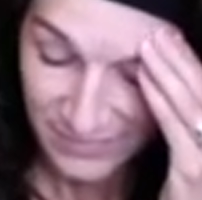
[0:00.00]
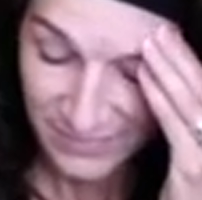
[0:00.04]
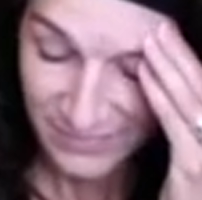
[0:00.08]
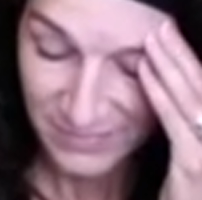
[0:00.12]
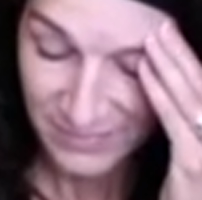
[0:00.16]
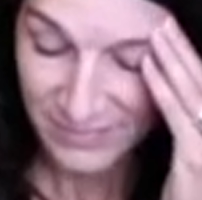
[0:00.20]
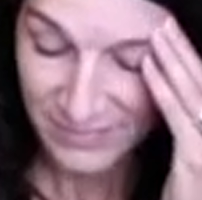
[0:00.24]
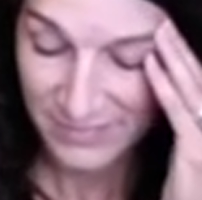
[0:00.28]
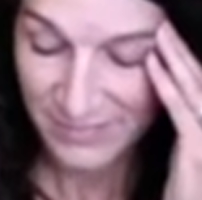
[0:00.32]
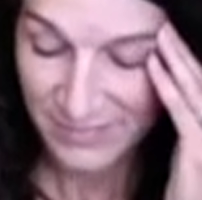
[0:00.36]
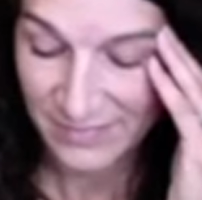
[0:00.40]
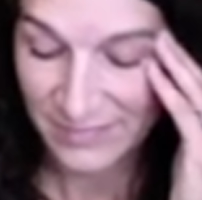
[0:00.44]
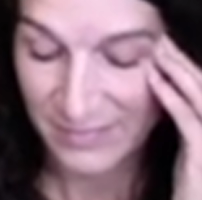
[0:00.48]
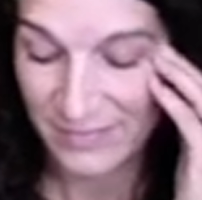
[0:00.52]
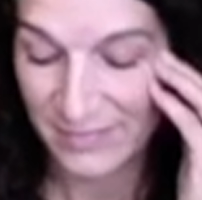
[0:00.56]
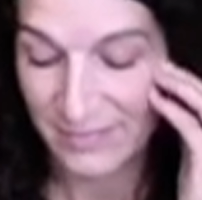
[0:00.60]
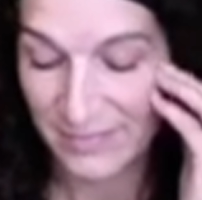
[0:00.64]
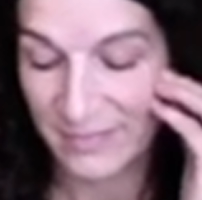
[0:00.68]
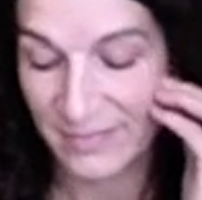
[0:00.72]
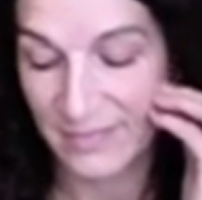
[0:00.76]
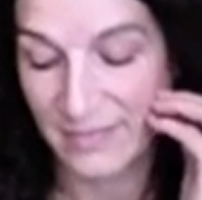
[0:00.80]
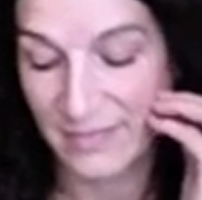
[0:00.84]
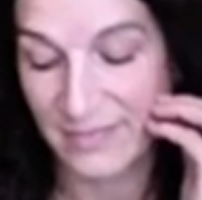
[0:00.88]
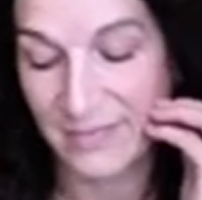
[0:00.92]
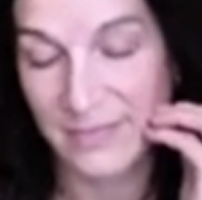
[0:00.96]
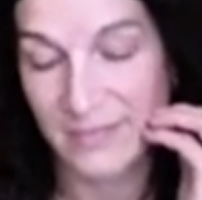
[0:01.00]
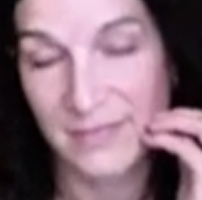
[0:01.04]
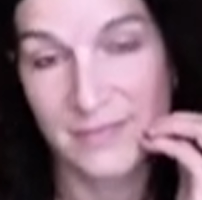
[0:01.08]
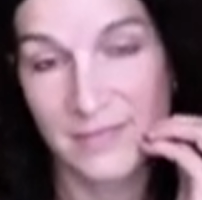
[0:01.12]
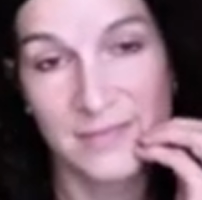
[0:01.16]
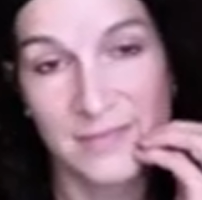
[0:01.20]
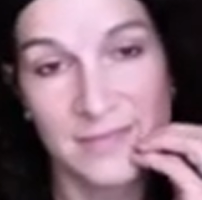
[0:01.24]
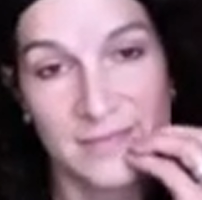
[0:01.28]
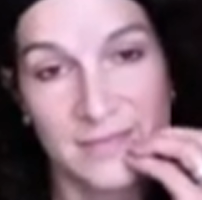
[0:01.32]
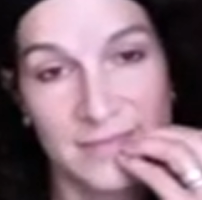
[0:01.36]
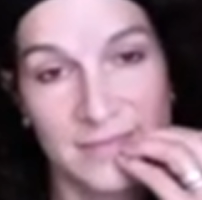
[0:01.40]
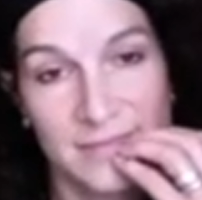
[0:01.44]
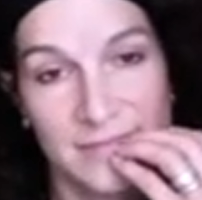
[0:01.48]

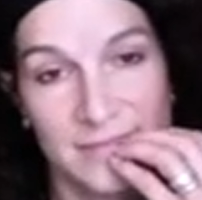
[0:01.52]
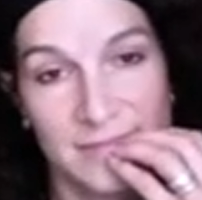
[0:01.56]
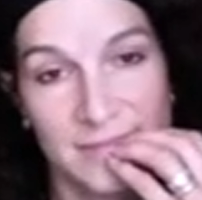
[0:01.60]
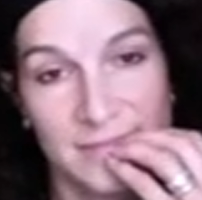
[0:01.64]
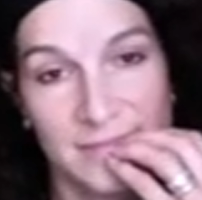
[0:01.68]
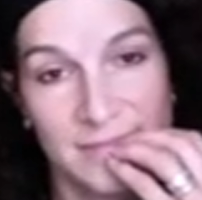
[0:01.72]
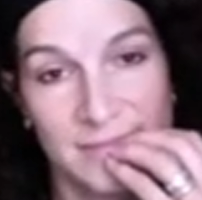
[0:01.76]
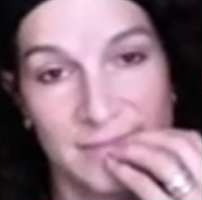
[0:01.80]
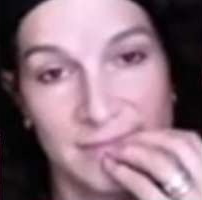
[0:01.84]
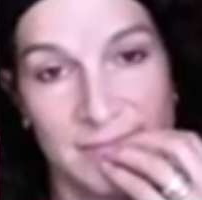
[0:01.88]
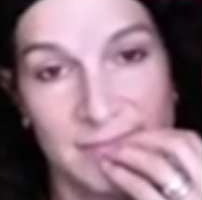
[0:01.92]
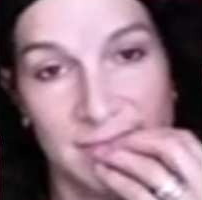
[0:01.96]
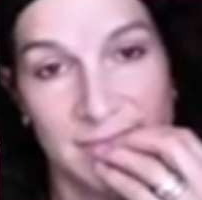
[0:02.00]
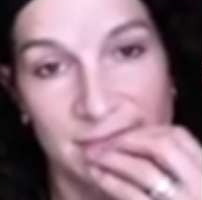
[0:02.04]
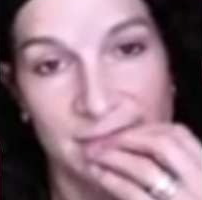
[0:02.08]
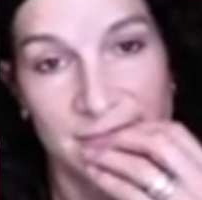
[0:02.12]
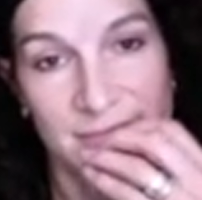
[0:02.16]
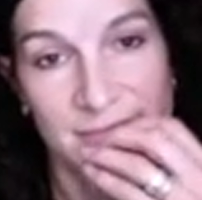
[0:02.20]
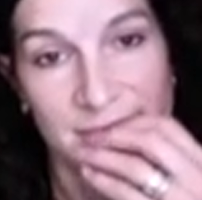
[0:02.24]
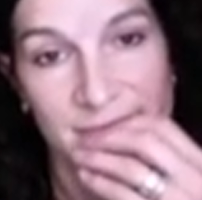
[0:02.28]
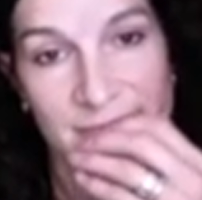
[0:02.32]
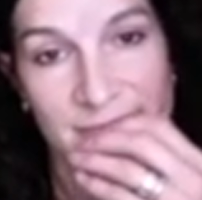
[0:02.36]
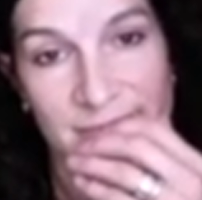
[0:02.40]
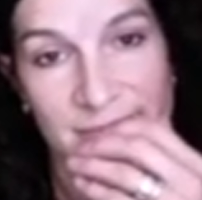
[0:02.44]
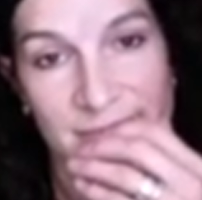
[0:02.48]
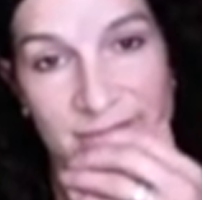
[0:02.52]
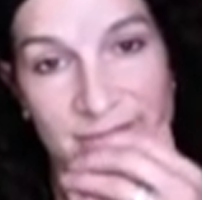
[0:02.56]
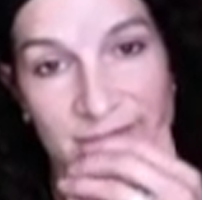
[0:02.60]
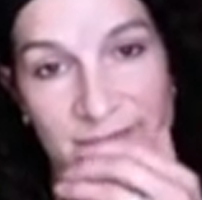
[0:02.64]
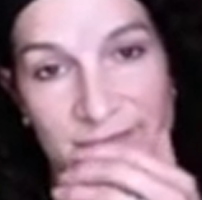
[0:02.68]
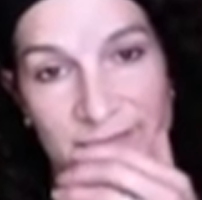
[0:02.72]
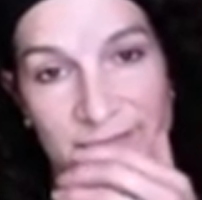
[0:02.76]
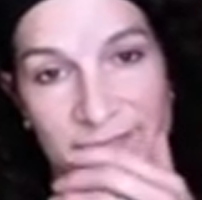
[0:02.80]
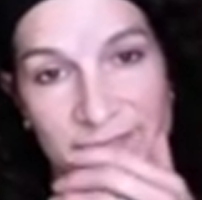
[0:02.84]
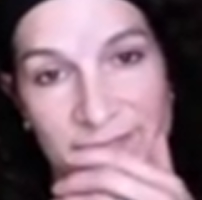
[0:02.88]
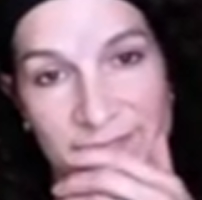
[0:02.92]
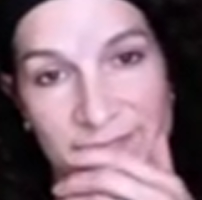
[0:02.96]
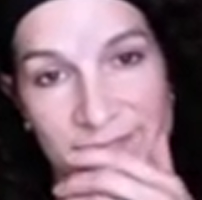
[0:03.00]

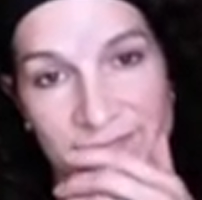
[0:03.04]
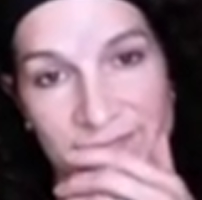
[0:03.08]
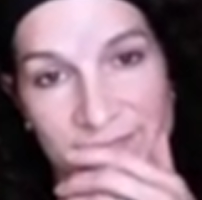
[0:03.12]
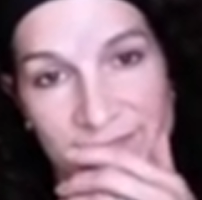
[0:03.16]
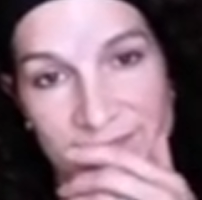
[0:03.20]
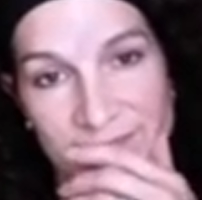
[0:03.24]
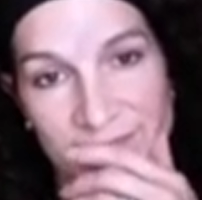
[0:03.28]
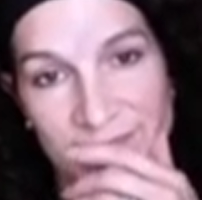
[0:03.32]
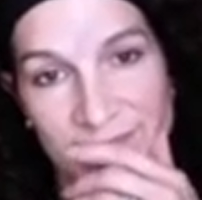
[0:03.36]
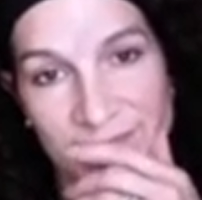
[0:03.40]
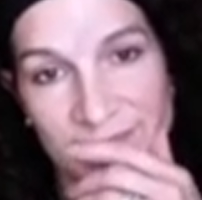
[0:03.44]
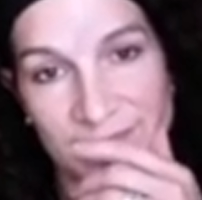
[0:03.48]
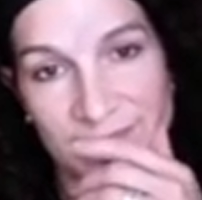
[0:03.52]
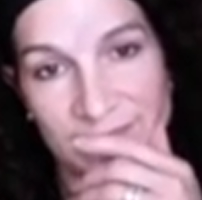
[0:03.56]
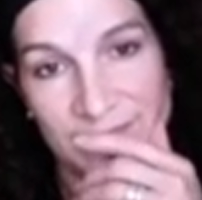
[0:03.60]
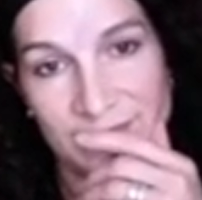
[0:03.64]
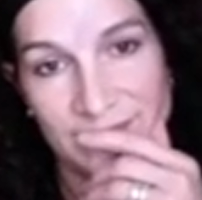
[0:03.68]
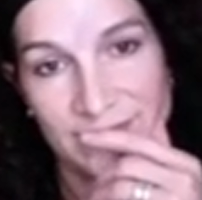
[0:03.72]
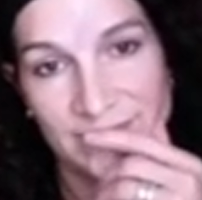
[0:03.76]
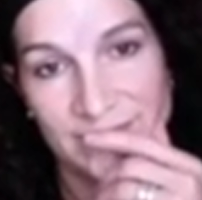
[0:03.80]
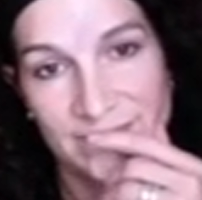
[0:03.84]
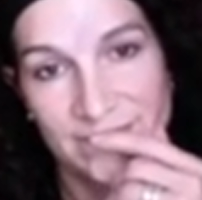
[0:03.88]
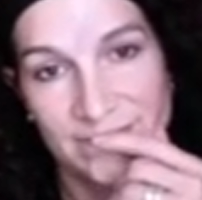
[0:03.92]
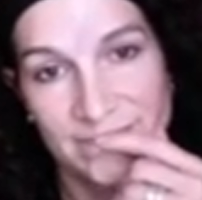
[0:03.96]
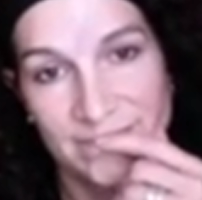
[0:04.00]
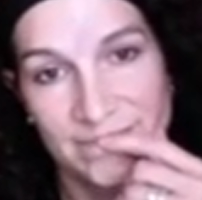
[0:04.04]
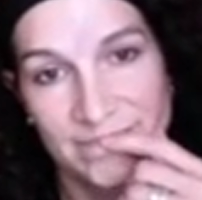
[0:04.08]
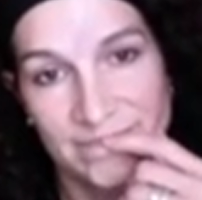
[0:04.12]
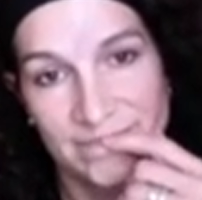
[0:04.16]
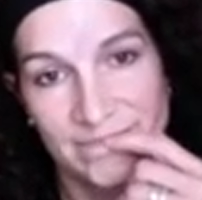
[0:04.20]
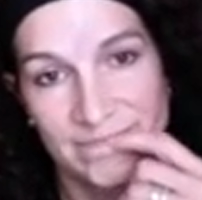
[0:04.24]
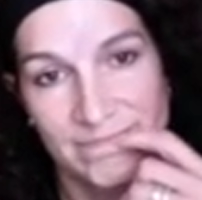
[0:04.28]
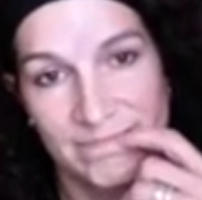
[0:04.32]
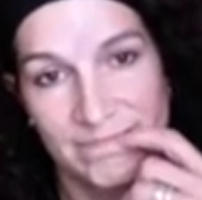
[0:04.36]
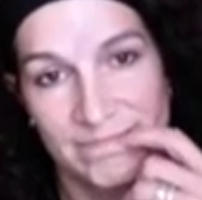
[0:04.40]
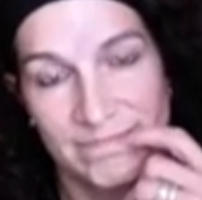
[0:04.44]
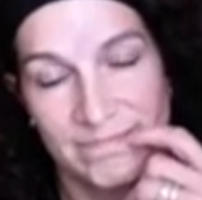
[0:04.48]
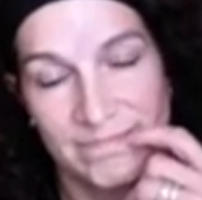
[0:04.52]

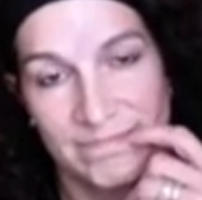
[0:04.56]
No words are spoken by the person on screen.